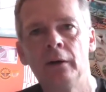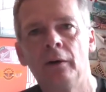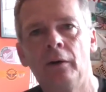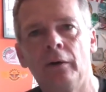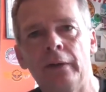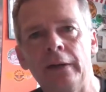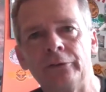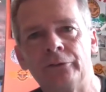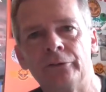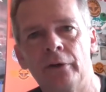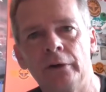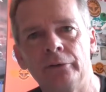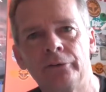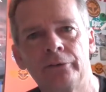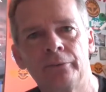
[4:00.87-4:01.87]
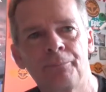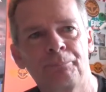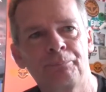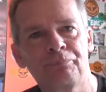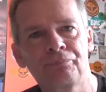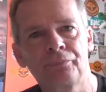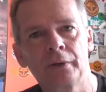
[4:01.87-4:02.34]
Oh, that's nice.
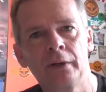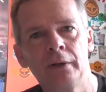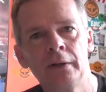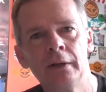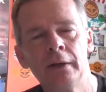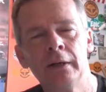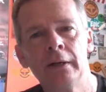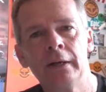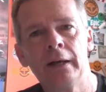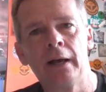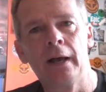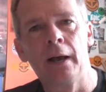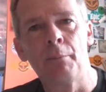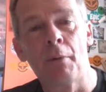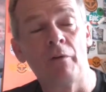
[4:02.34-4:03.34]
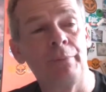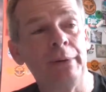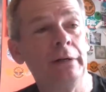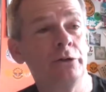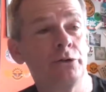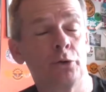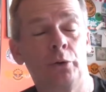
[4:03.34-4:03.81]
I've been
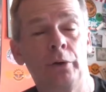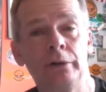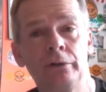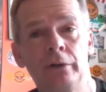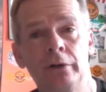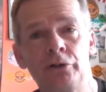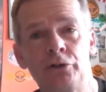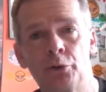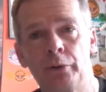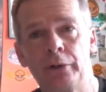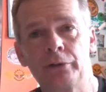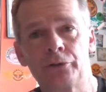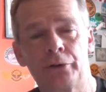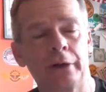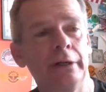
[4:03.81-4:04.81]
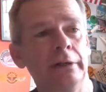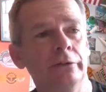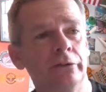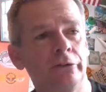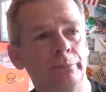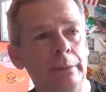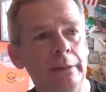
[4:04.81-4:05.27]
enjoying drinking
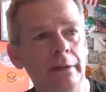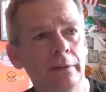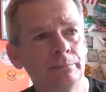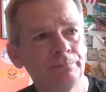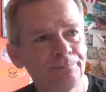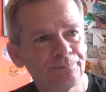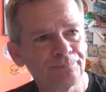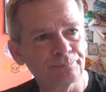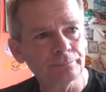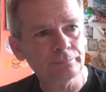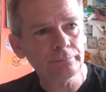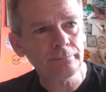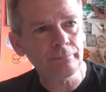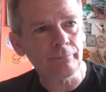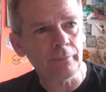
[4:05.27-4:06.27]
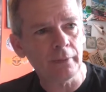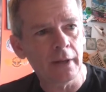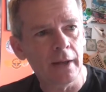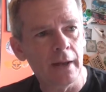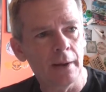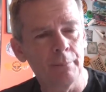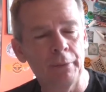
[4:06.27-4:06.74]
this beer,
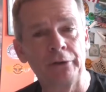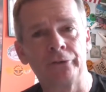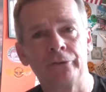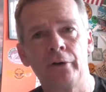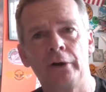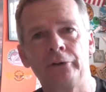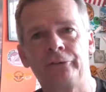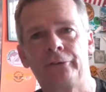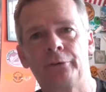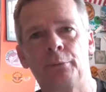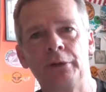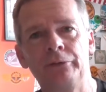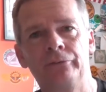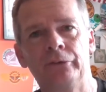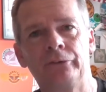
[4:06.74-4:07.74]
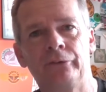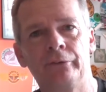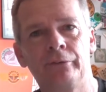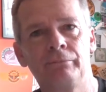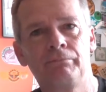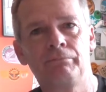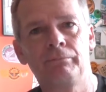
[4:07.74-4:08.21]
but it's nice to revisit,
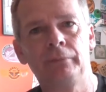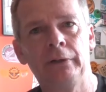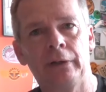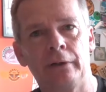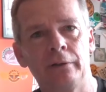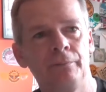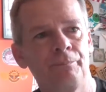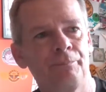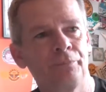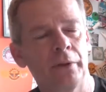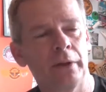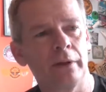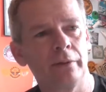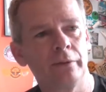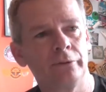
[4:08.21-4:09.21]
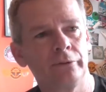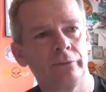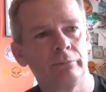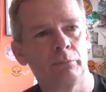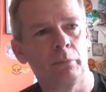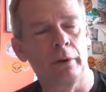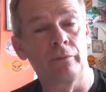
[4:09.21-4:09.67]
you know, this
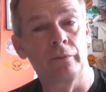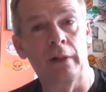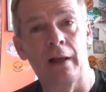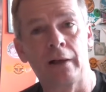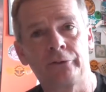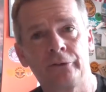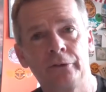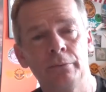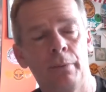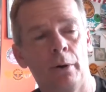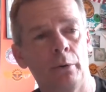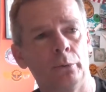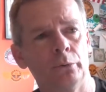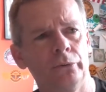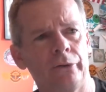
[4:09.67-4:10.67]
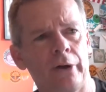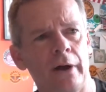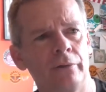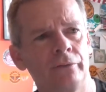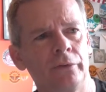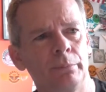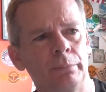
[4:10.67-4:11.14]
one of the last two bottles
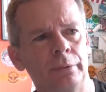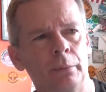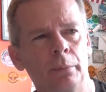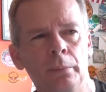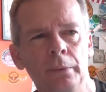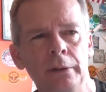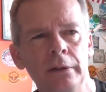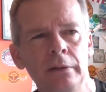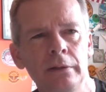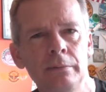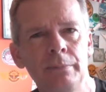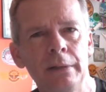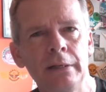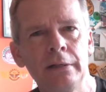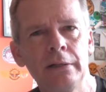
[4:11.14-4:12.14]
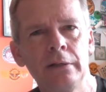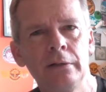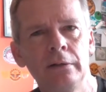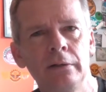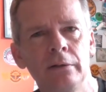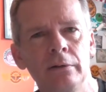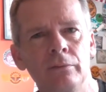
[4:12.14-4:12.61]
after probably
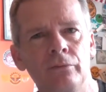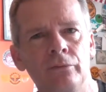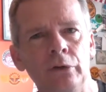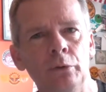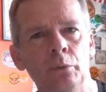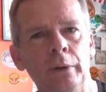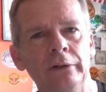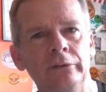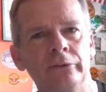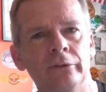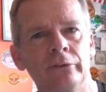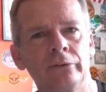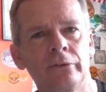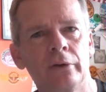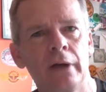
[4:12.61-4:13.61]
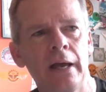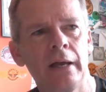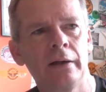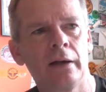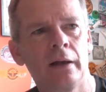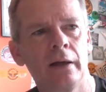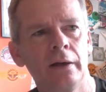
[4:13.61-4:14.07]
been a few weeks since I had
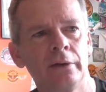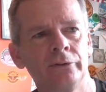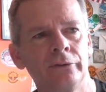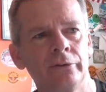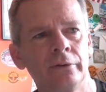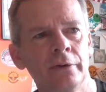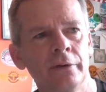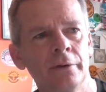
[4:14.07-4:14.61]
it last.